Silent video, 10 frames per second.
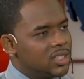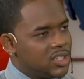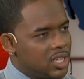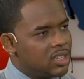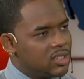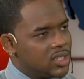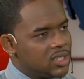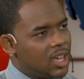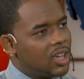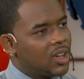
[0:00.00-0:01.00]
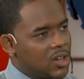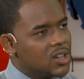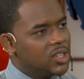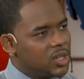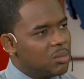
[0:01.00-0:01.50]
changes that
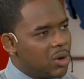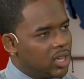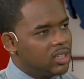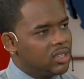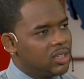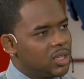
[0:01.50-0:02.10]
occur in the body